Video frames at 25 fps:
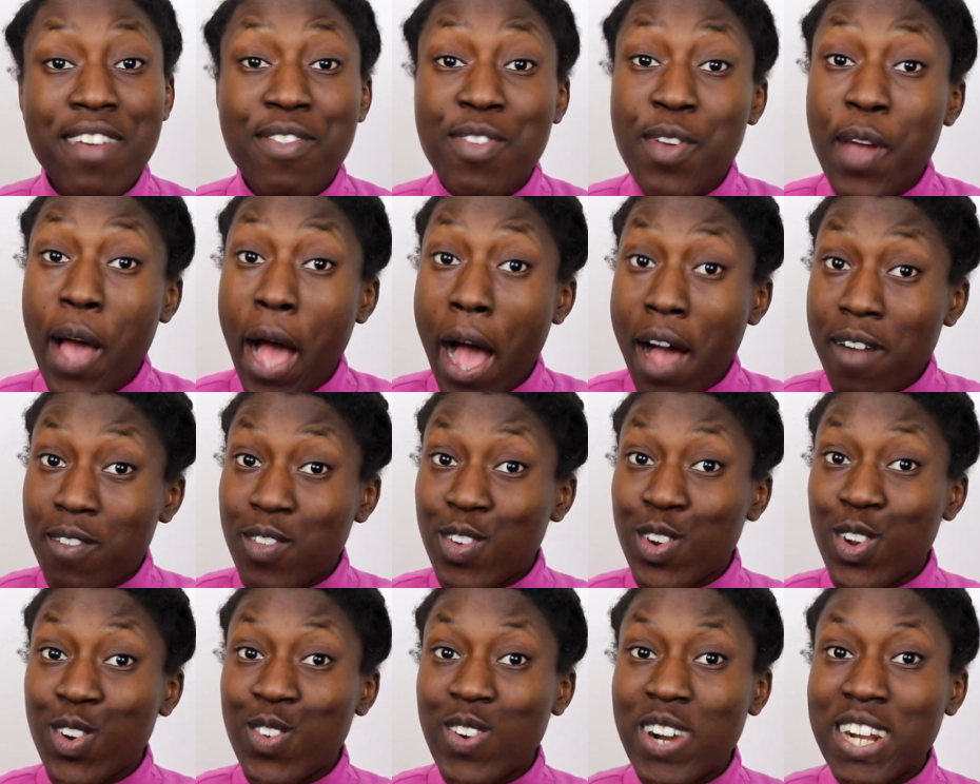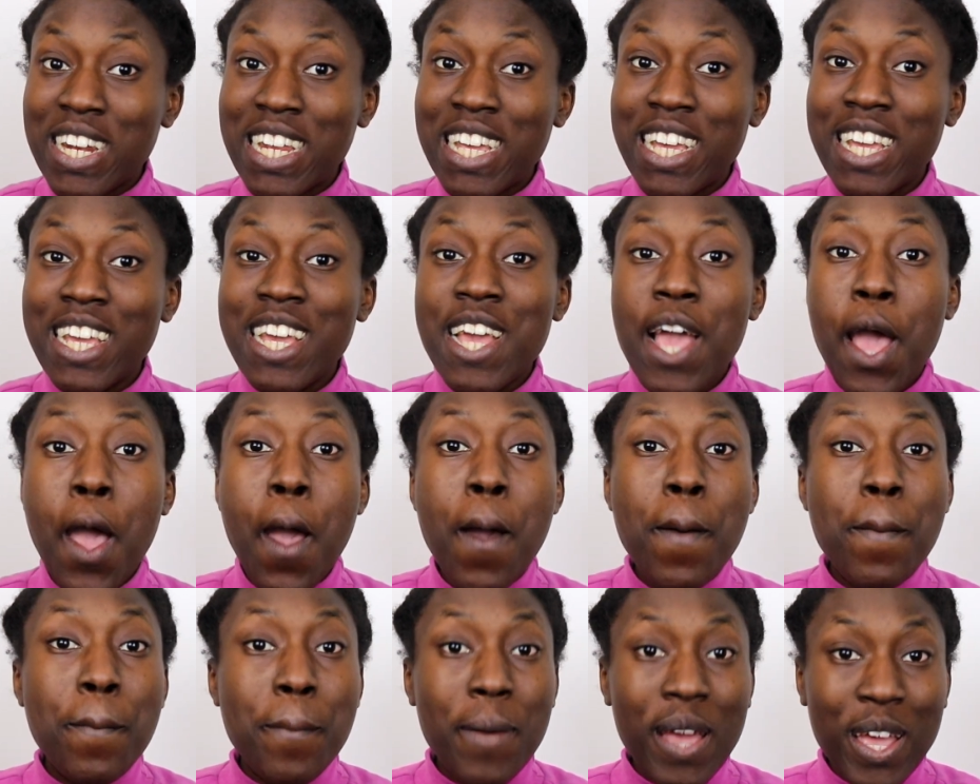If you haven't already,
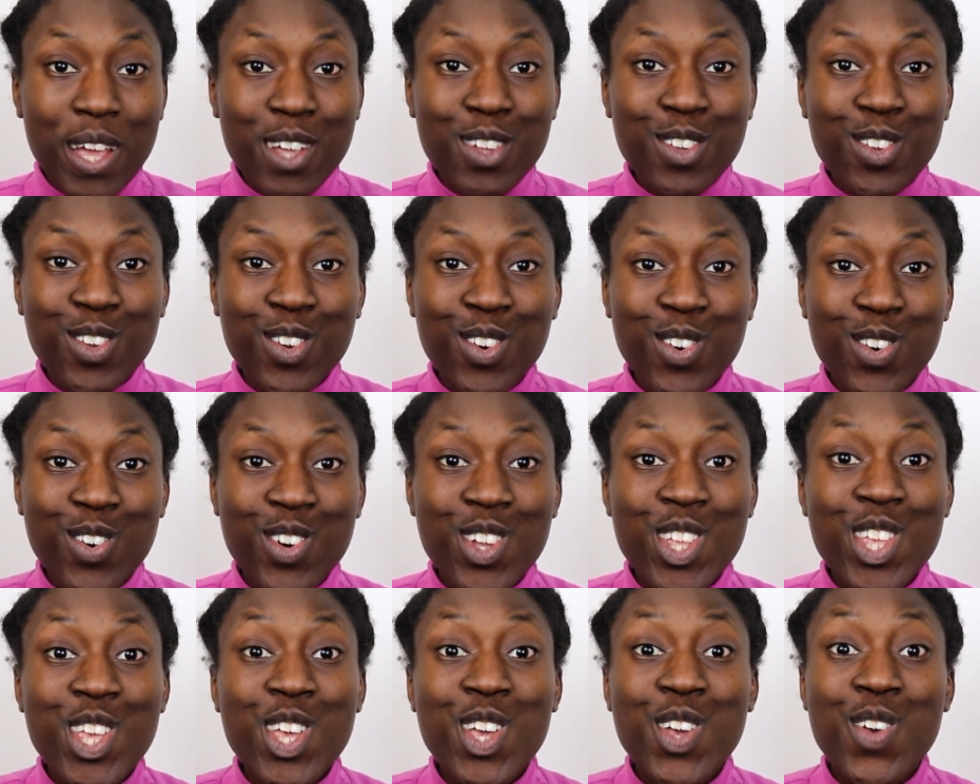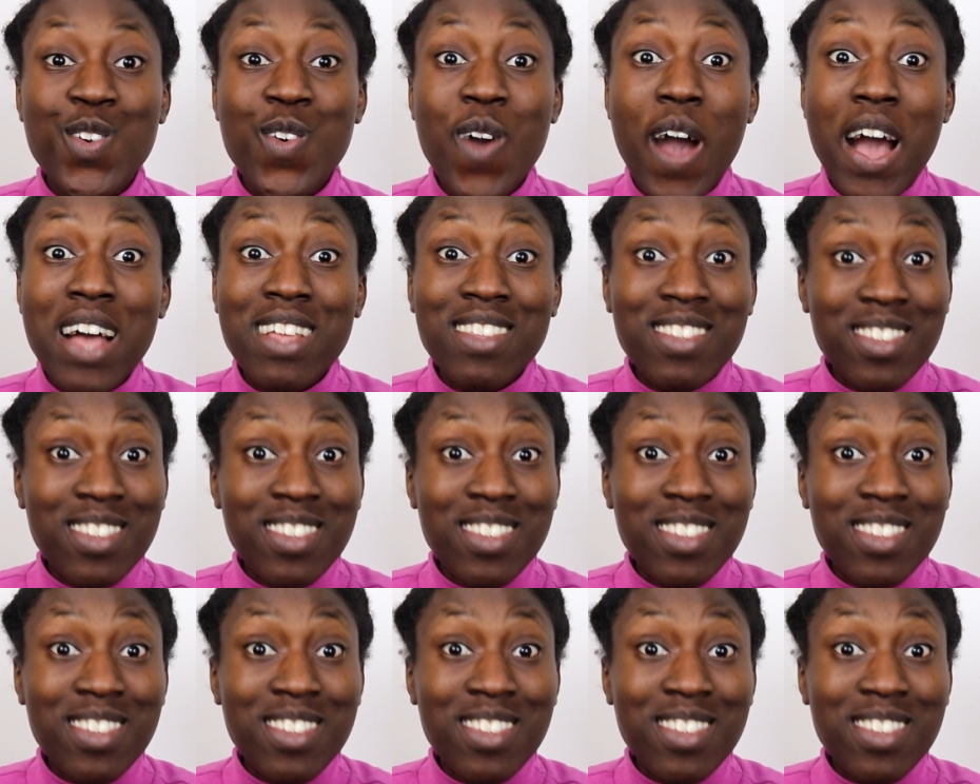make sure you